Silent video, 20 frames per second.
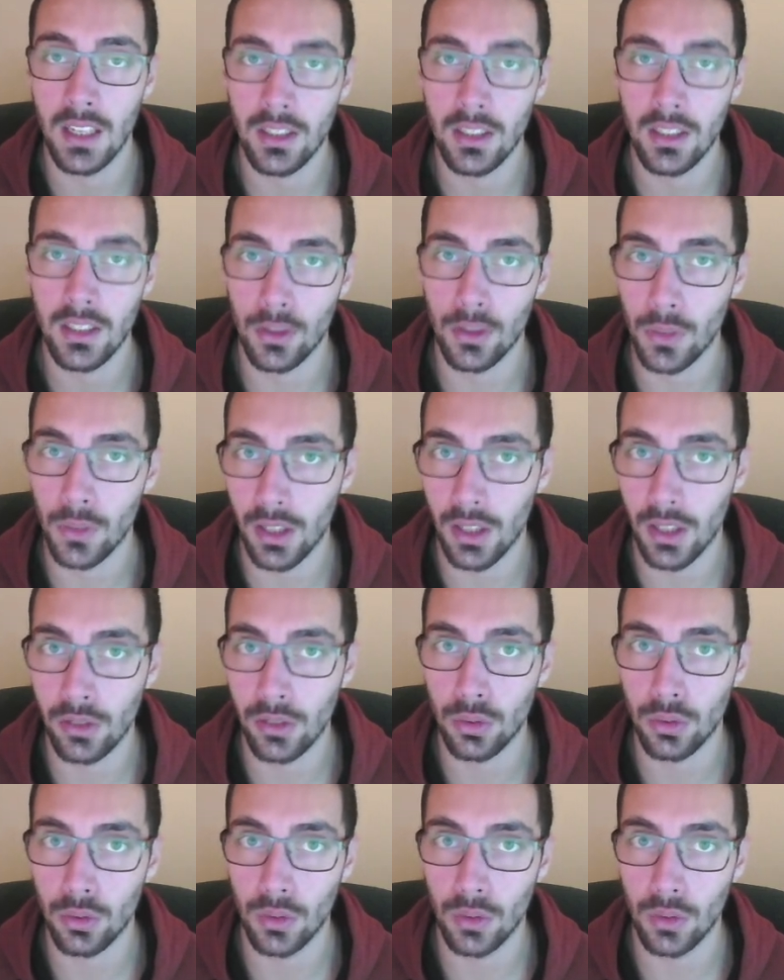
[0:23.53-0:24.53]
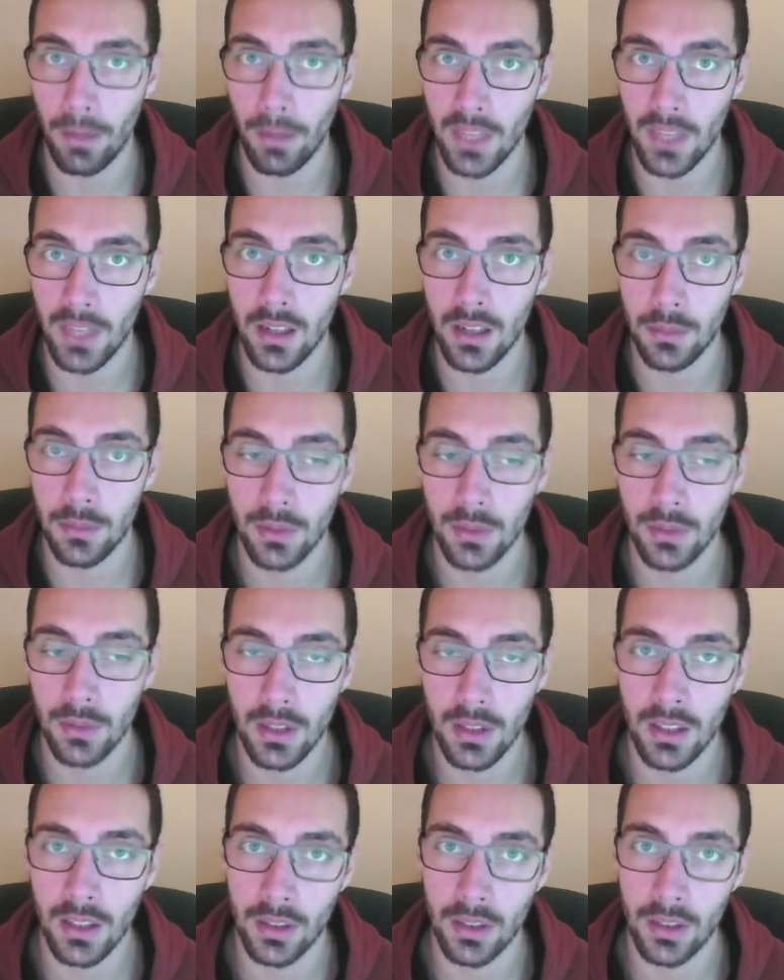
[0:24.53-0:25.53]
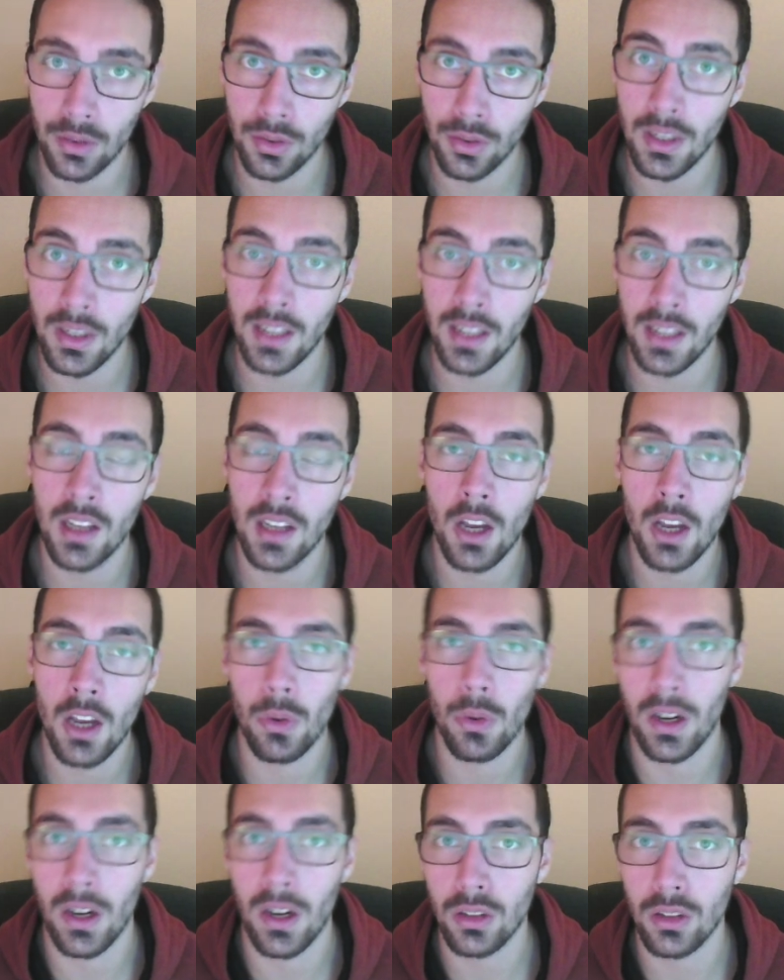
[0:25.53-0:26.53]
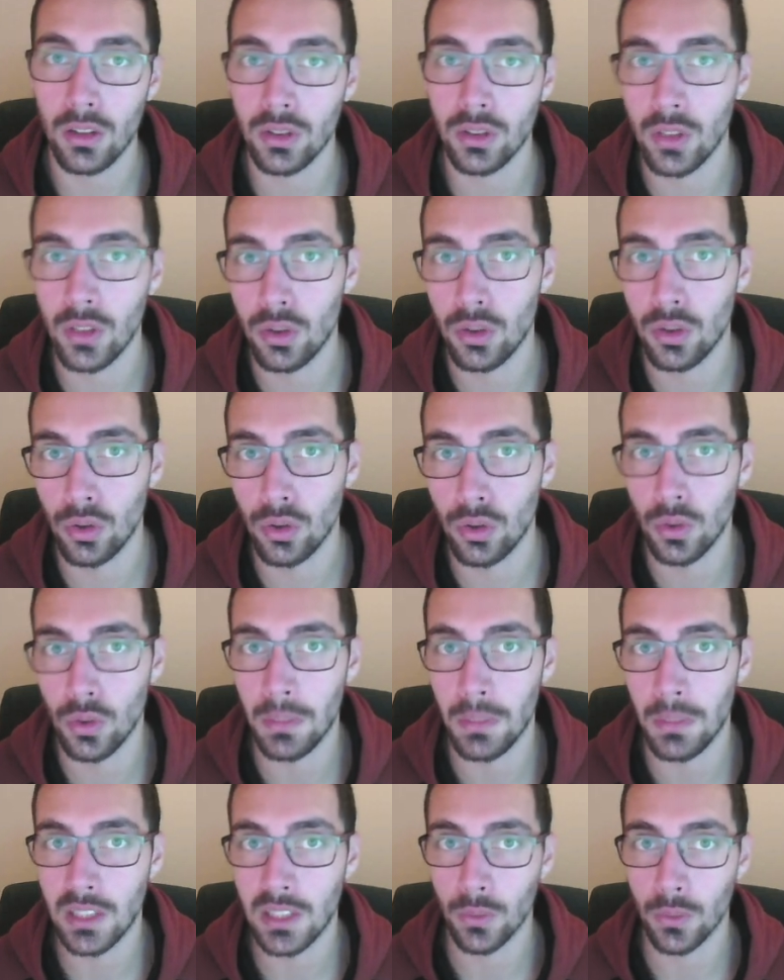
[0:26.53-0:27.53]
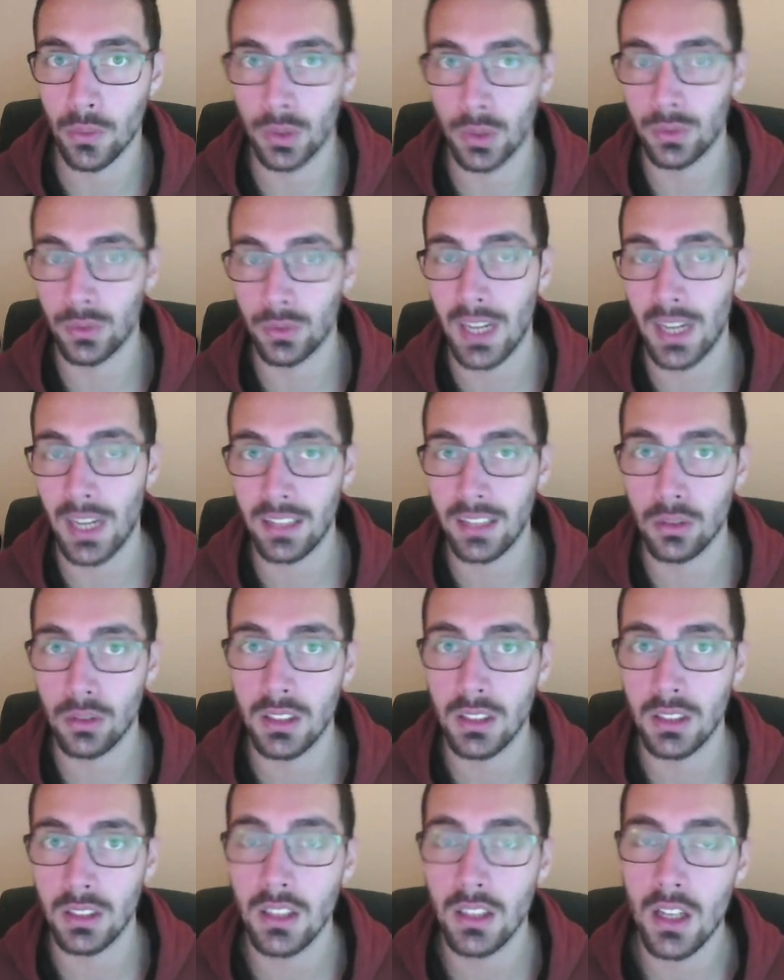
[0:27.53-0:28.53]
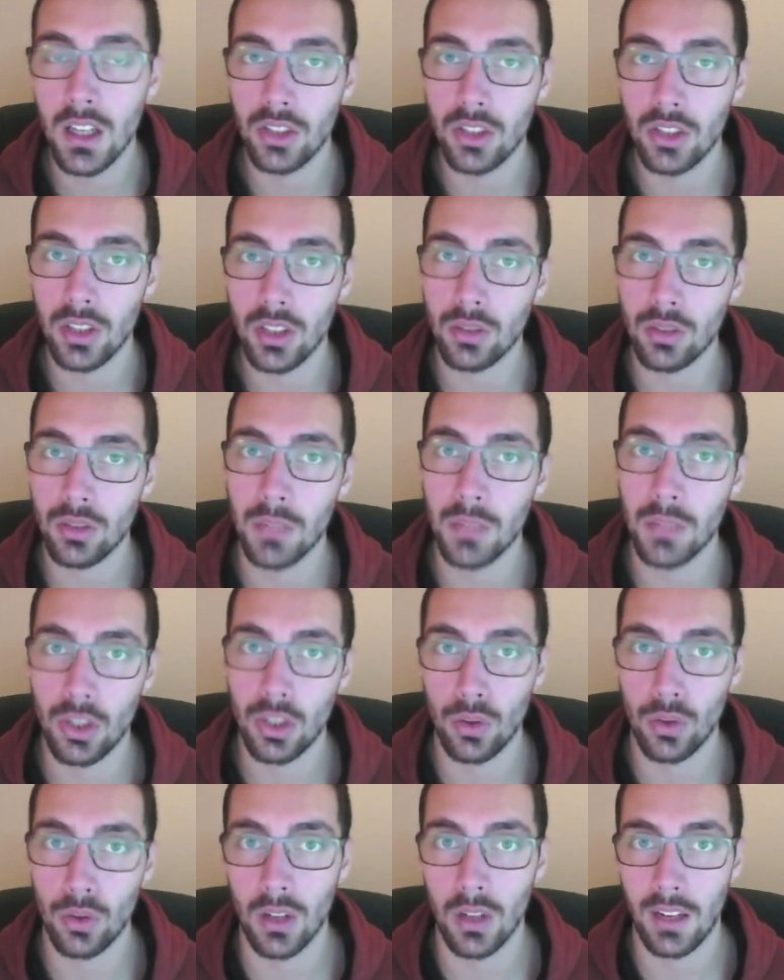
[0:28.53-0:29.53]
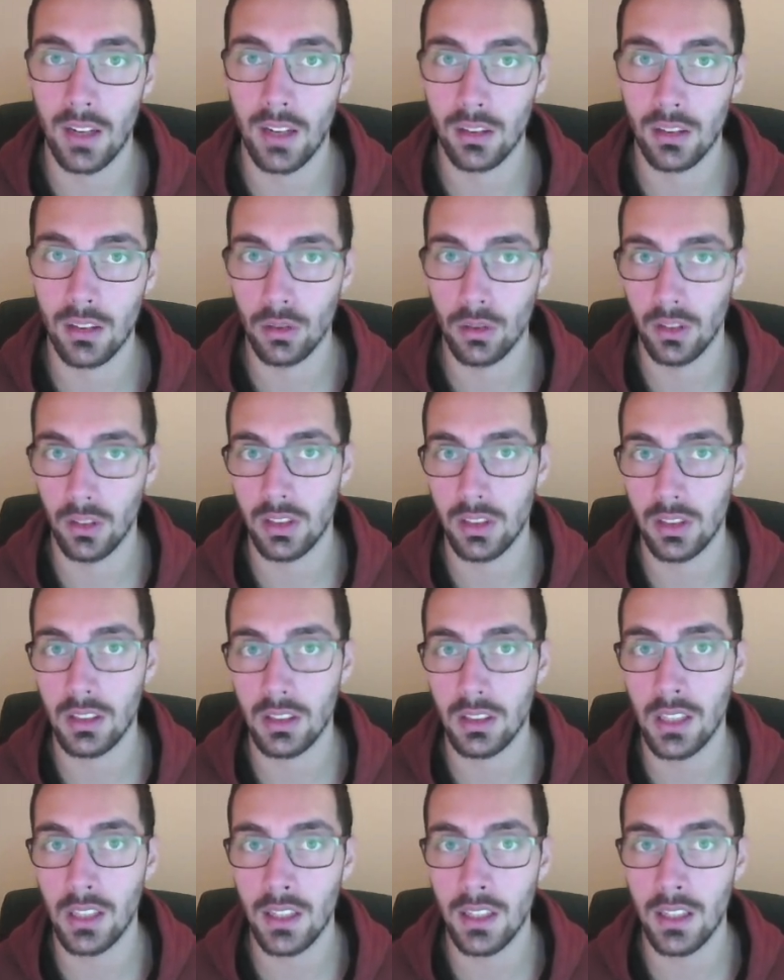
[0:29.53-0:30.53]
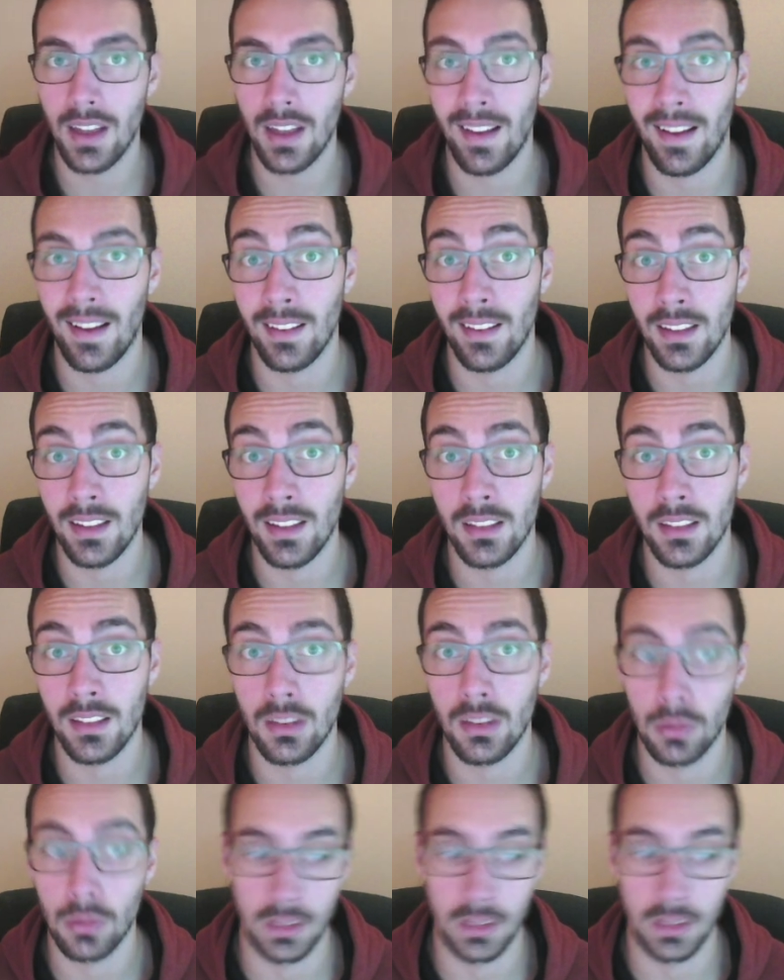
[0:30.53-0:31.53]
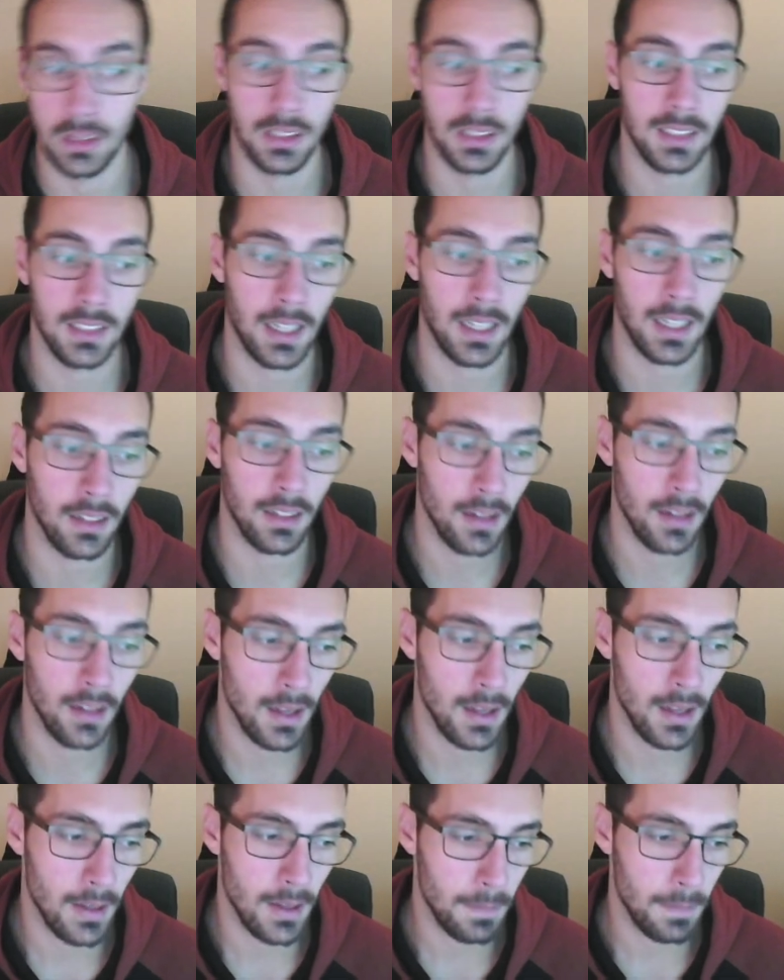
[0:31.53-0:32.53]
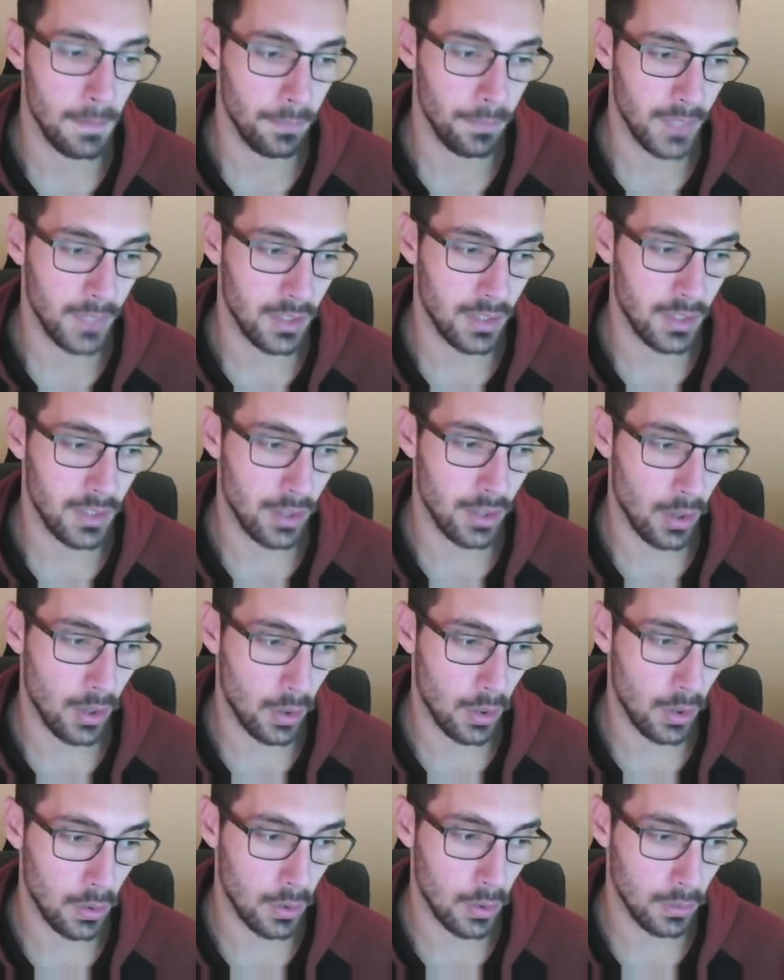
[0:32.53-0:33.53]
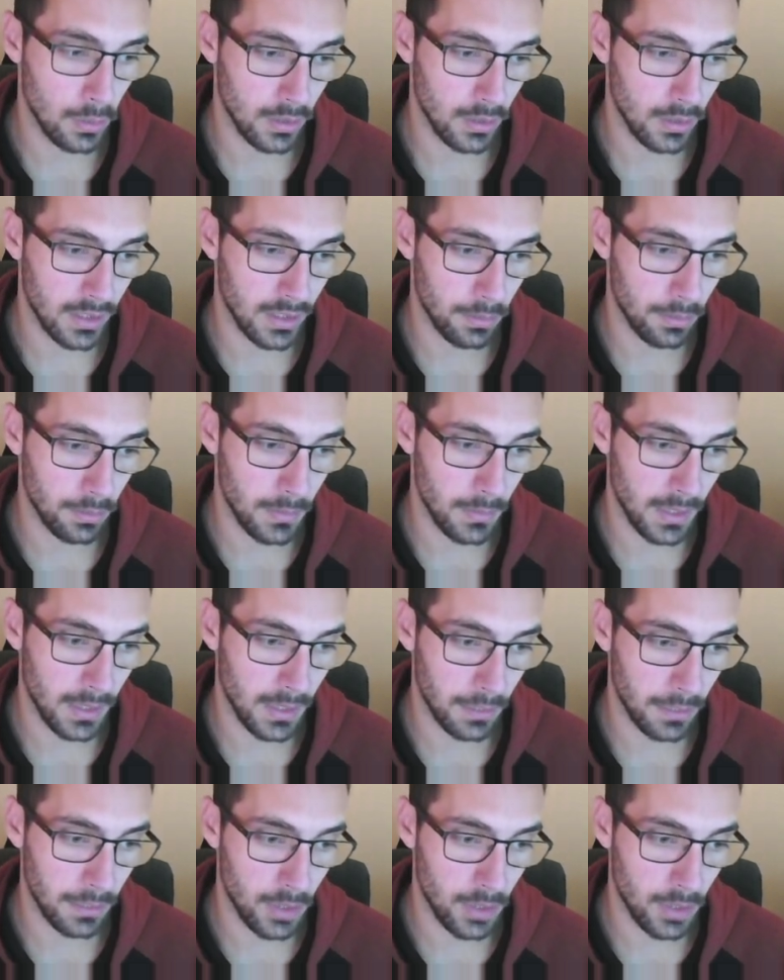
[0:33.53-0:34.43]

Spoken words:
So we are going to wrap that up today. We are also going to do a bit of refractoring just to make sure our code is clean and easy to understand. So let me